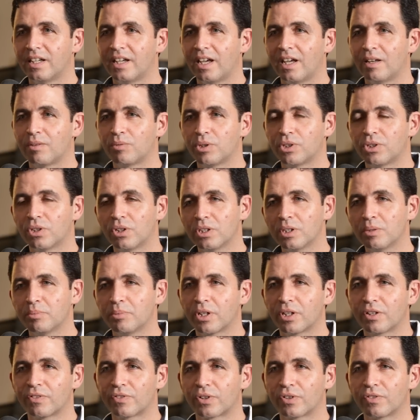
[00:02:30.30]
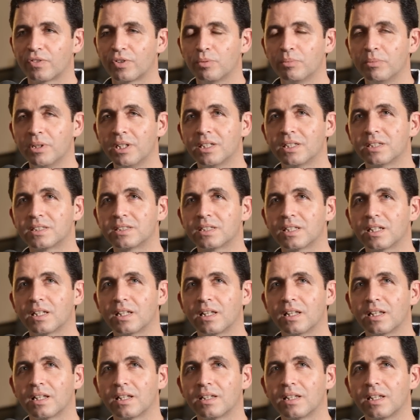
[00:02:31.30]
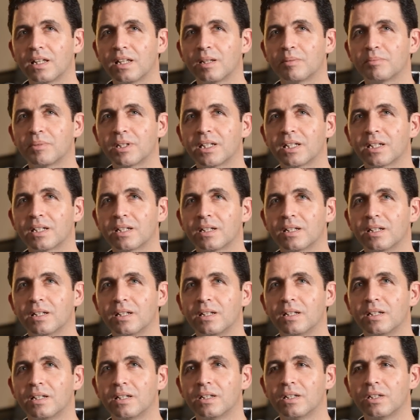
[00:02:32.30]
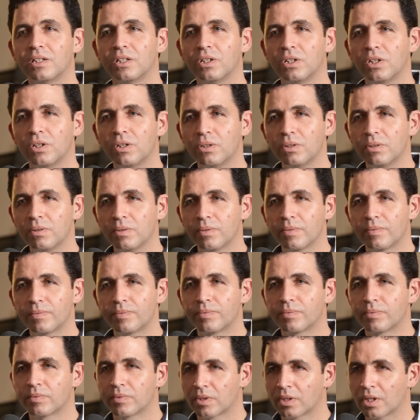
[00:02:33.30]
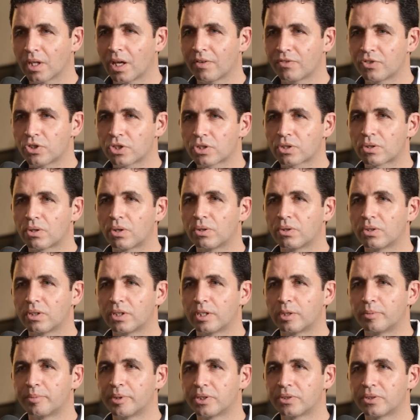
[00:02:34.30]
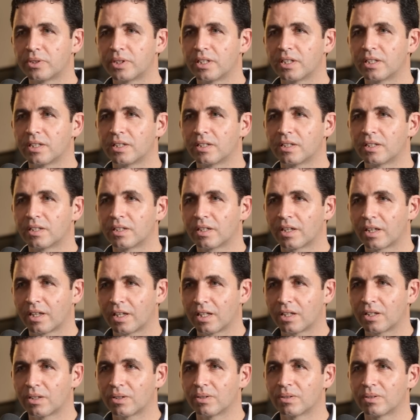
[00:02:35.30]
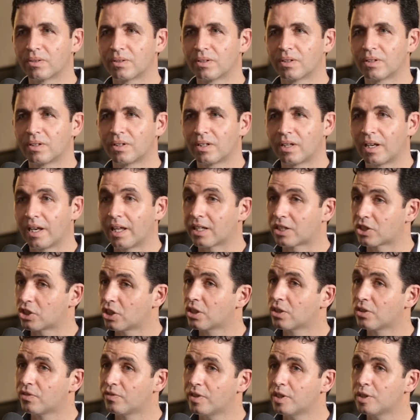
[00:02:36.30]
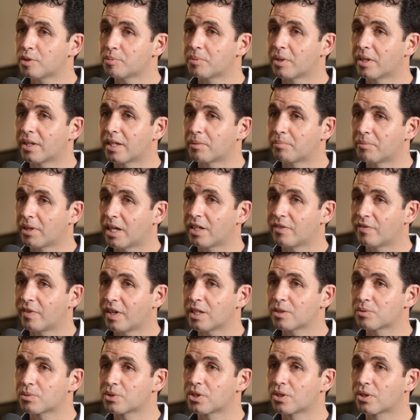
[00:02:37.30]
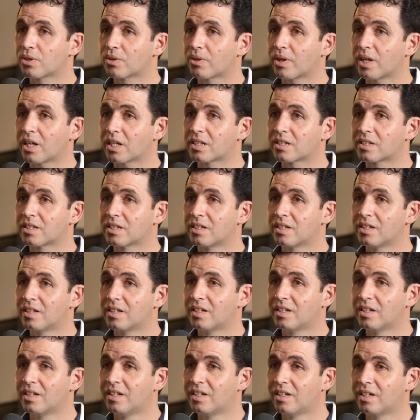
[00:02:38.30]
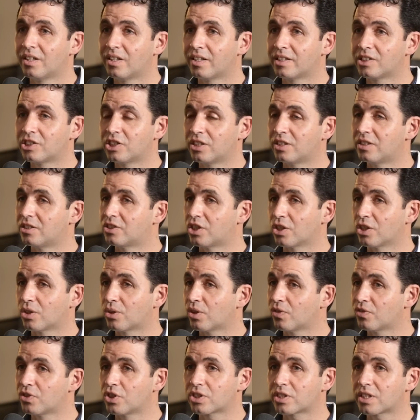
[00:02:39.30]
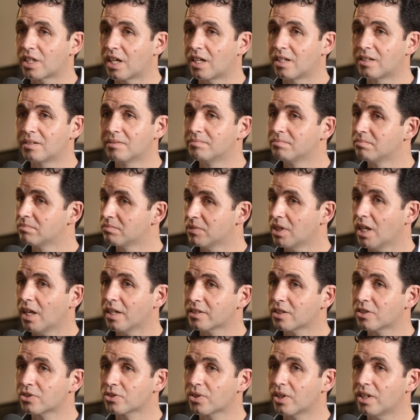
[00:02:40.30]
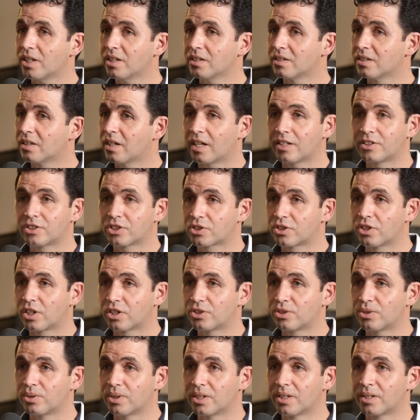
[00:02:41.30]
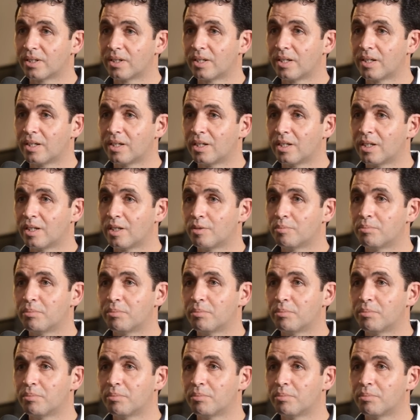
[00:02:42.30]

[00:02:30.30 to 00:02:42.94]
And we talked about it for a few minutes. And then at the end, I'm like, you know, I've just grown a little bit today. Thank you. Like she convinced me that my advice was incorrect. She she could have just said, "Yeah, sounds great," and just not do it. Yeah.